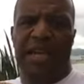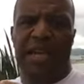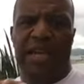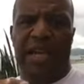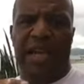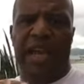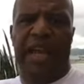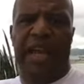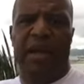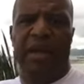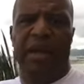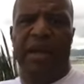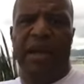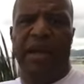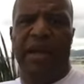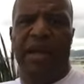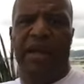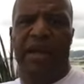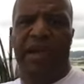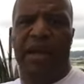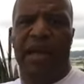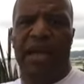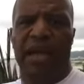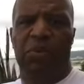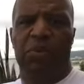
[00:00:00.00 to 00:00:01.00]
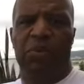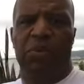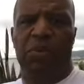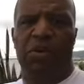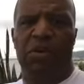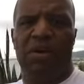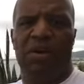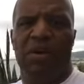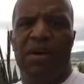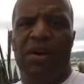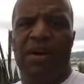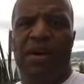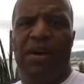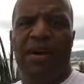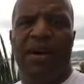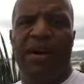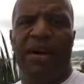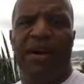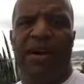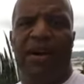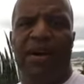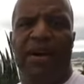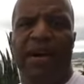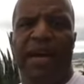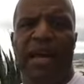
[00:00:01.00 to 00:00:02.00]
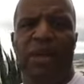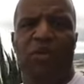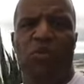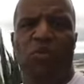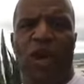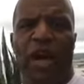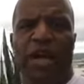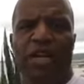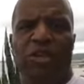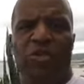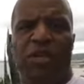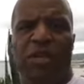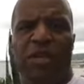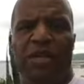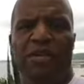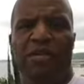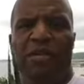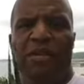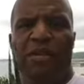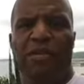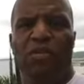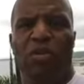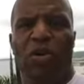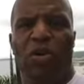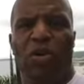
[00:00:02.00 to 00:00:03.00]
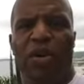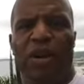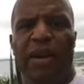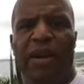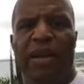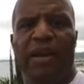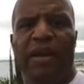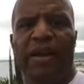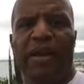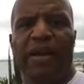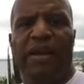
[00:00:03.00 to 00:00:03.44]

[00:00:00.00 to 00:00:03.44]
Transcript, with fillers: Hey, a- a- uh, April. Uh, hey, Roderick Murray.